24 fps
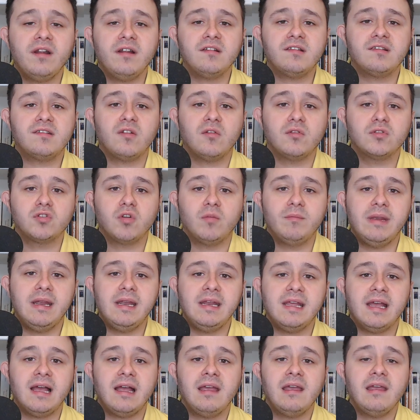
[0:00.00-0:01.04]
on social
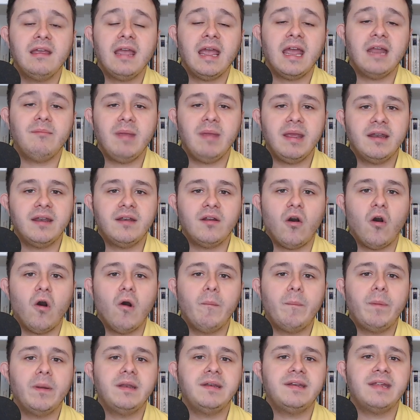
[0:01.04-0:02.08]
media and made an
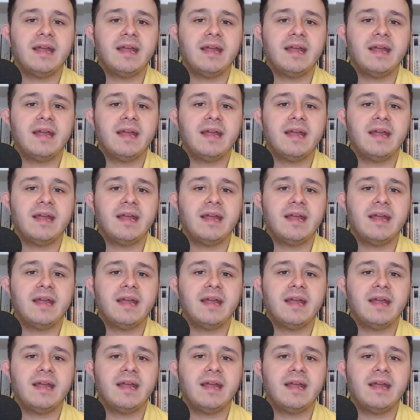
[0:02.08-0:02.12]
open